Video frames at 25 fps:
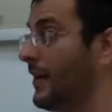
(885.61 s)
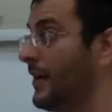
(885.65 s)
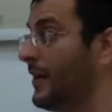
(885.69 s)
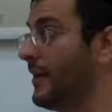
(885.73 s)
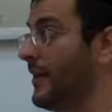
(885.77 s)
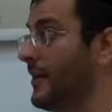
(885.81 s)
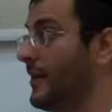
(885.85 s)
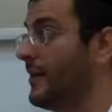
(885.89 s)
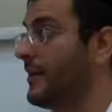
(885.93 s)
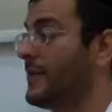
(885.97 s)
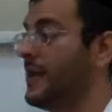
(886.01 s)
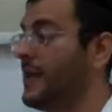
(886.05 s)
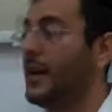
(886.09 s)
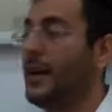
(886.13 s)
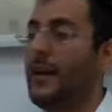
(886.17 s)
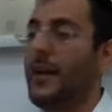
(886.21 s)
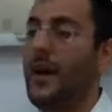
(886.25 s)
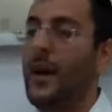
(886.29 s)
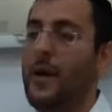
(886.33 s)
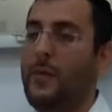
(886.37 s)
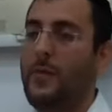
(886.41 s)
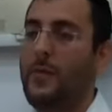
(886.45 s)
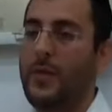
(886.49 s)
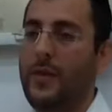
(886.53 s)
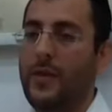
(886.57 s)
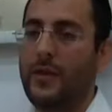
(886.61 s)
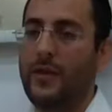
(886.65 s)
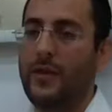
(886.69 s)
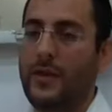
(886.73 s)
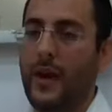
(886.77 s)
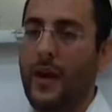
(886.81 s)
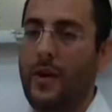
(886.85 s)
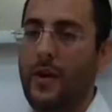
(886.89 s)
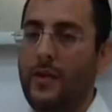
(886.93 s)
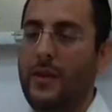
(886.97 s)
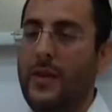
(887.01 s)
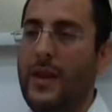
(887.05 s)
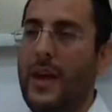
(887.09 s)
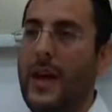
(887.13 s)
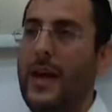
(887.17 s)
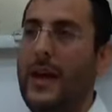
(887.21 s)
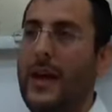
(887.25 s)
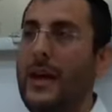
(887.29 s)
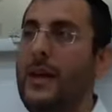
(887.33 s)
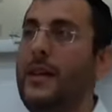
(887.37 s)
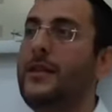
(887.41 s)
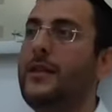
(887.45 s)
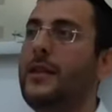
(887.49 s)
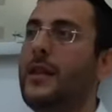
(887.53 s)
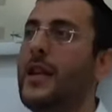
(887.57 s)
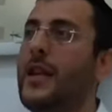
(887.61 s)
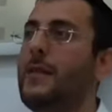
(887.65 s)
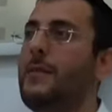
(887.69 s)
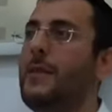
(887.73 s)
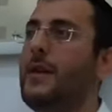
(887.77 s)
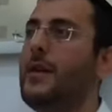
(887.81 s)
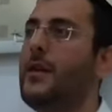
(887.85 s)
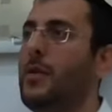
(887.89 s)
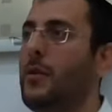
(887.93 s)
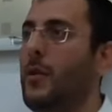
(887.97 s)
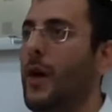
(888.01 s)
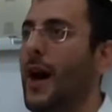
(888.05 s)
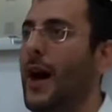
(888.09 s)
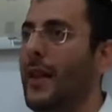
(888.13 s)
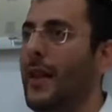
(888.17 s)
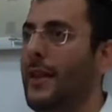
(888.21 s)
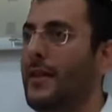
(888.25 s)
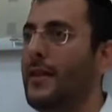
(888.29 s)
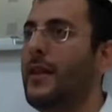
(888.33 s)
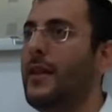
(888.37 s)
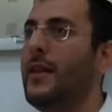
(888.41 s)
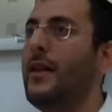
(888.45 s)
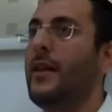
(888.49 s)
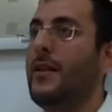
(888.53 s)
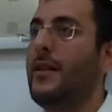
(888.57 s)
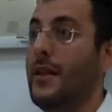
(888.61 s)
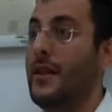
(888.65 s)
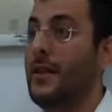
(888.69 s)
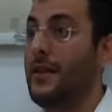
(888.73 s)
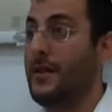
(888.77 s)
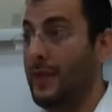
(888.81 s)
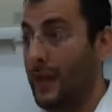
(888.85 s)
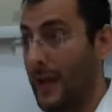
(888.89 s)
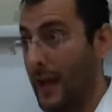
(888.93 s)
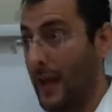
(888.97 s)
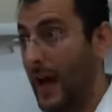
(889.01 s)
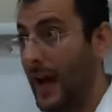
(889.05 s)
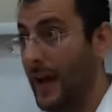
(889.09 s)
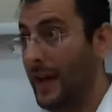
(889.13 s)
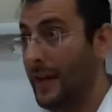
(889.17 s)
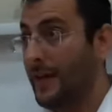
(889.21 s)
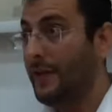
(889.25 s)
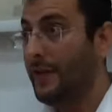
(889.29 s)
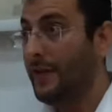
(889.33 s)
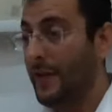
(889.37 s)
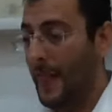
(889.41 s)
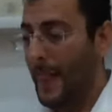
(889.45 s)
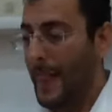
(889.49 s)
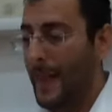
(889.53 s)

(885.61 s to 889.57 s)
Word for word: The second guy who put the stone there, he's going to be the one that is chayiv.